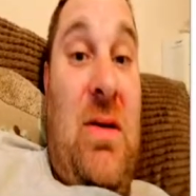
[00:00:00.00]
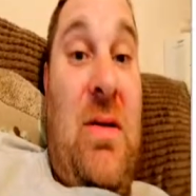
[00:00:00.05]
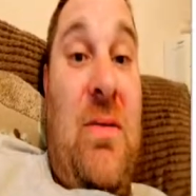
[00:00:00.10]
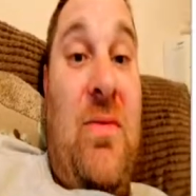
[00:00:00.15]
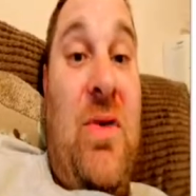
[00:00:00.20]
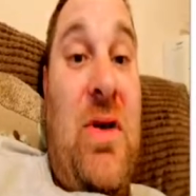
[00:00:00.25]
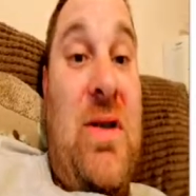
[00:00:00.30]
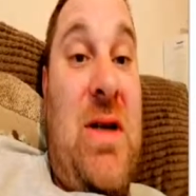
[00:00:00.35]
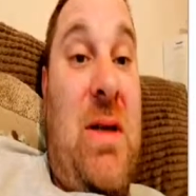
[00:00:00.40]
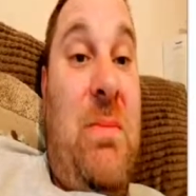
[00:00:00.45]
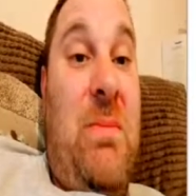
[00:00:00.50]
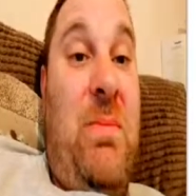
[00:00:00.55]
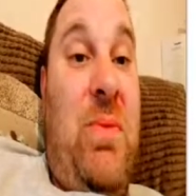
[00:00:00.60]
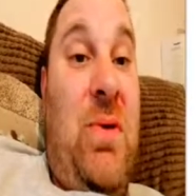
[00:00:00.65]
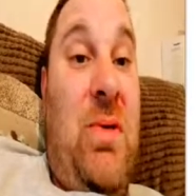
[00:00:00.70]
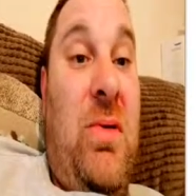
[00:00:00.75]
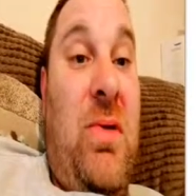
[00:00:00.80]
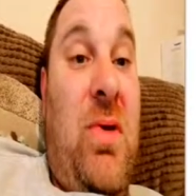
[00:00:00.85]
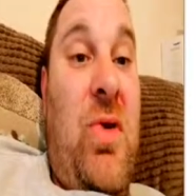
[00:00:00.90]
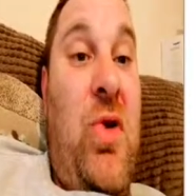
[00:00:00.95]
For
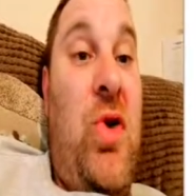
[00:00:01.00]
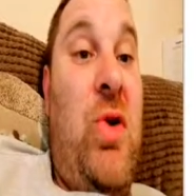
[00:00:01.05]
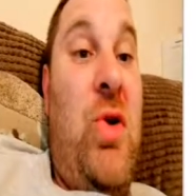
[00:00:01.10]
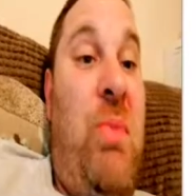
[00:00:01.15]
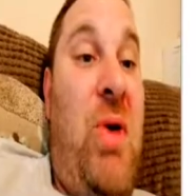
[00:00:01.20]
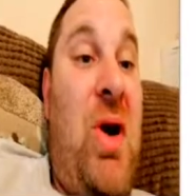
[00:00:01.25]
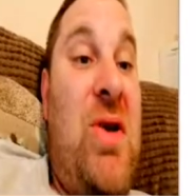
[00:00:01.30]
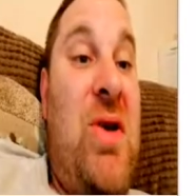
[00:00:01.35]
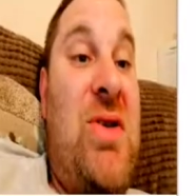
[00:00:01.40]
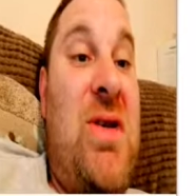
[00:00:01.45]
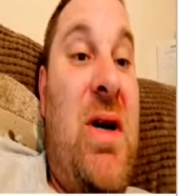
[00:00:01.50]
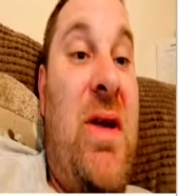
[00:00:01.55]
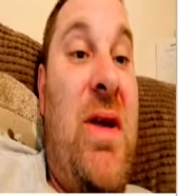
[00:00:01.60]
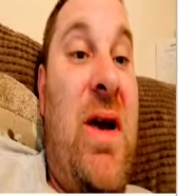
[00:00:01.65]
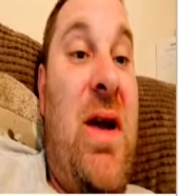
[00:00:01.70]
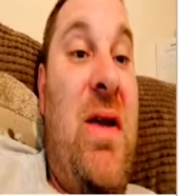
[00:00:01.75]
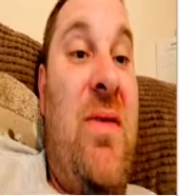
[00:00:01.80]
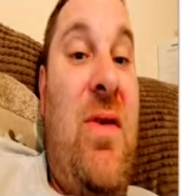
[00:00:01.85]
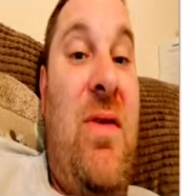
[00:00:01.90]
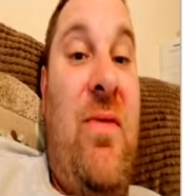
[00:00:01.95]
example, you could point out that
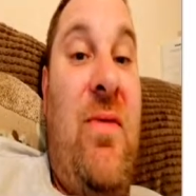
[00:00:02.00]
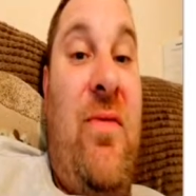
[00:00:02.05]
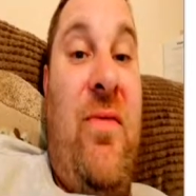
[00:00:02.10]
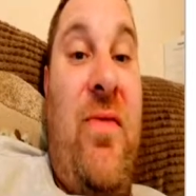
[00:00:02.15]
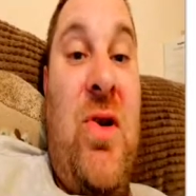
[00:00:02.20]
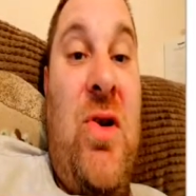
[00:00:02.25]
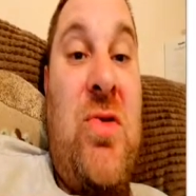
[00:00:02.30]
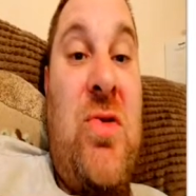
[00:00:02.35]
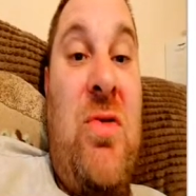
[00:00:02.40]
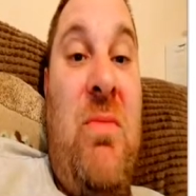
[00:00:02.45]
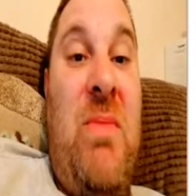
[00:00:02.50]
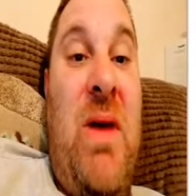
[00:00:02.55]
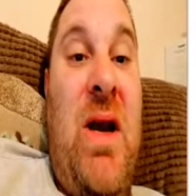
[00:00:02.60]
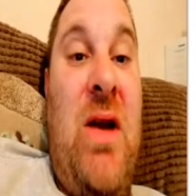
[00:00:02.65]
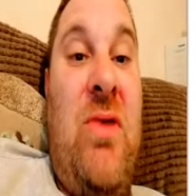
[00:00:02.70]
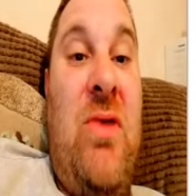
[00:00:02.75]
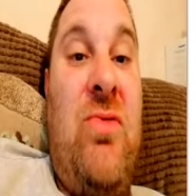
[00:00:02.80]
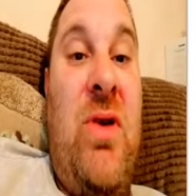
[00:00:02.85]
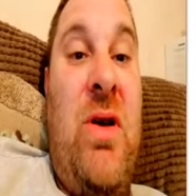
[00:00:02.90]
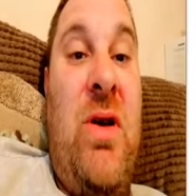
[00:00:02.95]
even in fields with many
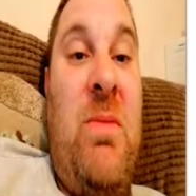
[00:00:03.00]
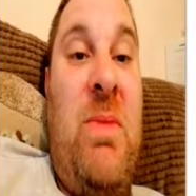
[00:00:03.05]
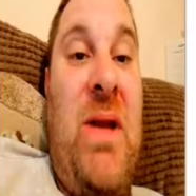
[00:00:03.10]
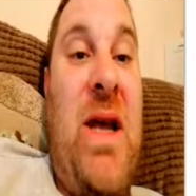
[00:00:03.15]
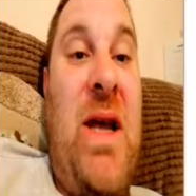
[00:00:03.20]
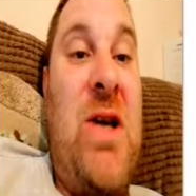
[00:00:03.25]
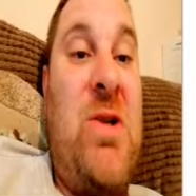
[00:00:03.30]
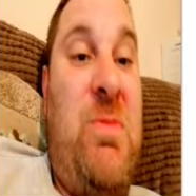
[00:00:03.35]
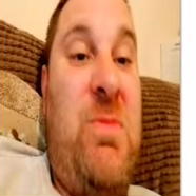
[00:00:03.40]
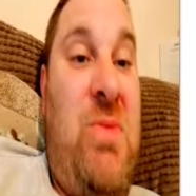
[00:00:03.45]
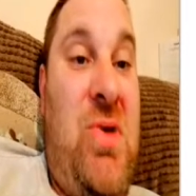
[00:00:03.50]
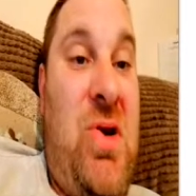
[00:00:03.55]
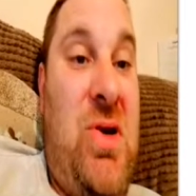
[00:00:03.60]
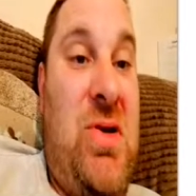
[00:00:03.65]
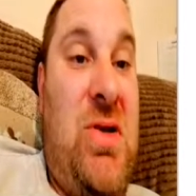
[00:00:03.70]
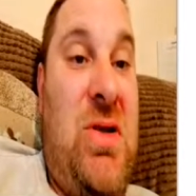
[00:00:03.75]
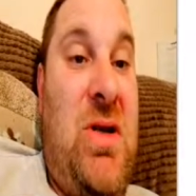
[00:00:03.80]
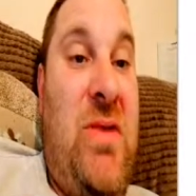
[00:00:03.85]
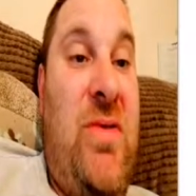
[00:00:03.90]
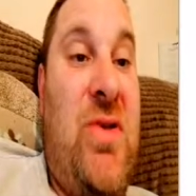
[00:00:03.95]
credible
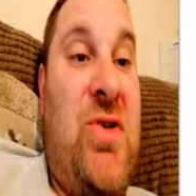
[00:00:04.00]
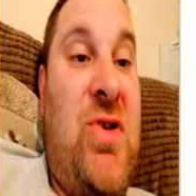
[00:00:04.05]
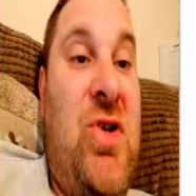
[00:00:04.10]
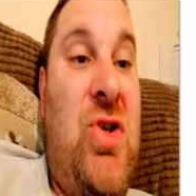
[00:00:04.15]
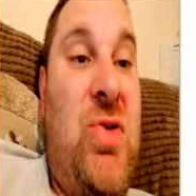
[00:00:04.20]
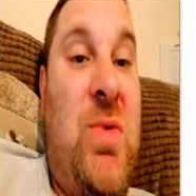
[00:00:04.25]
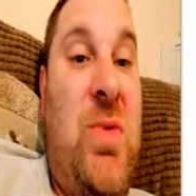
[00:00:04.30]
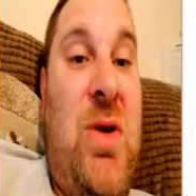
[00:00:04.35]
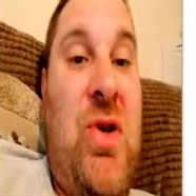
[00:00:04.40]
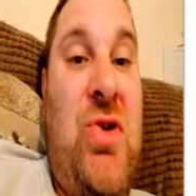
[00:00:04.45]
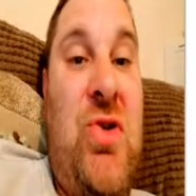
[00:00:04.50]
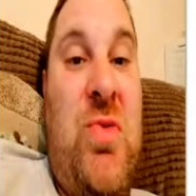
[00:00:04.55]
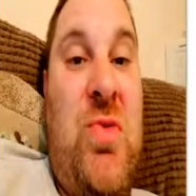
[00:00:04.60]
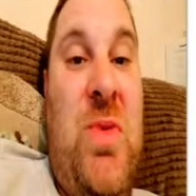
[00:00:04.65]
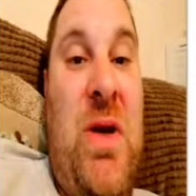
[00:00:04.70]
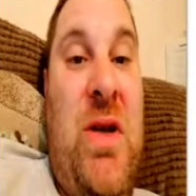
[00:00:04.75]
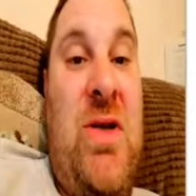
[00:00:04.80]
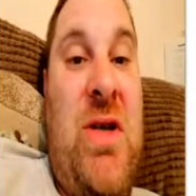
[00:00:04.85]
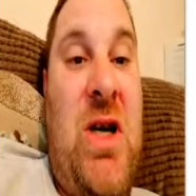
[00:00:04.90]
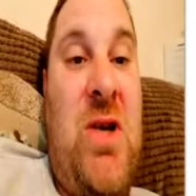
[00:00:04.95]
experts, there are situations where
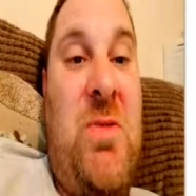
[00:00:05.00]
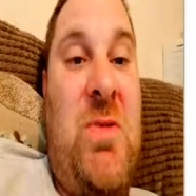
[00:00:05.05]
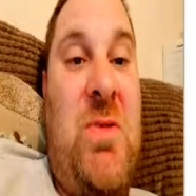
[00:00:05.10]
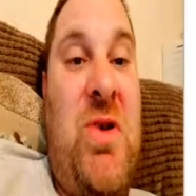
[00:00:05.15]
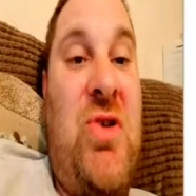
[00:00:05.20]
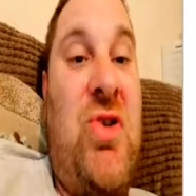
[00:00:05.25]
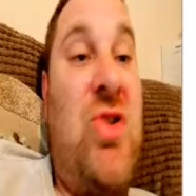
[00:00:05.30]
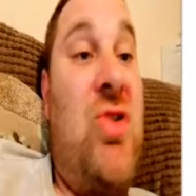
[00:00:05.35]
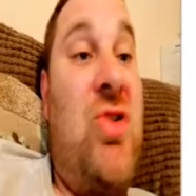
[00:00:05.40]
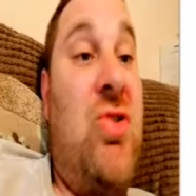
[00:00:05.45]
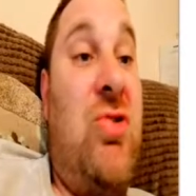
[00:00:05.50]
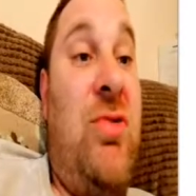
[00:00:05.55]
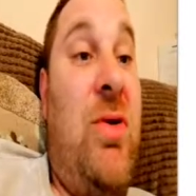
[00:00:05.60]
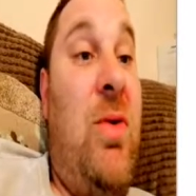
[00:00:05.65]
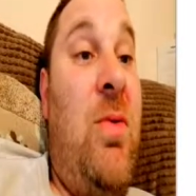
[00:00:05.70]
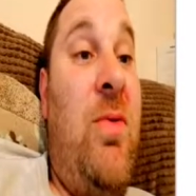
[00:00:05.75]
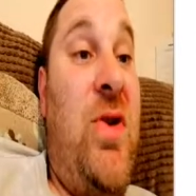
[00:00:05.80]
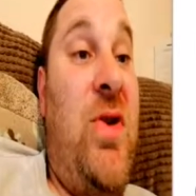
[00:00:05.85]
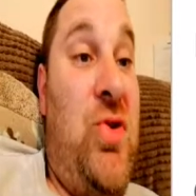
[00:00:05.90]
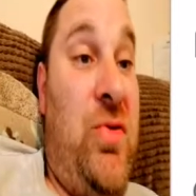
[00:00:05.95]
these experts disagree
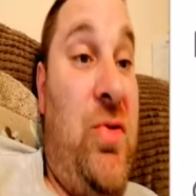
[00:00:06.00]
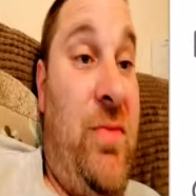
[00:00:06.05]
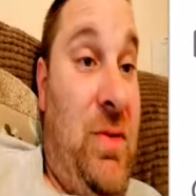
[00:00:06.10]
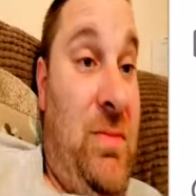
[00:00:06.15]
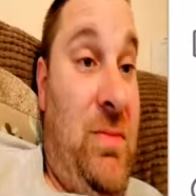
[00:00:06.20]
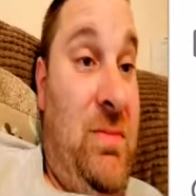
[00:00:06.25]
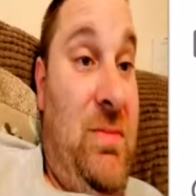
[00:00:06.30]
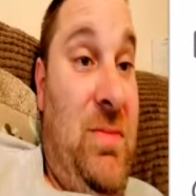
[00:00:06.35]
with each other.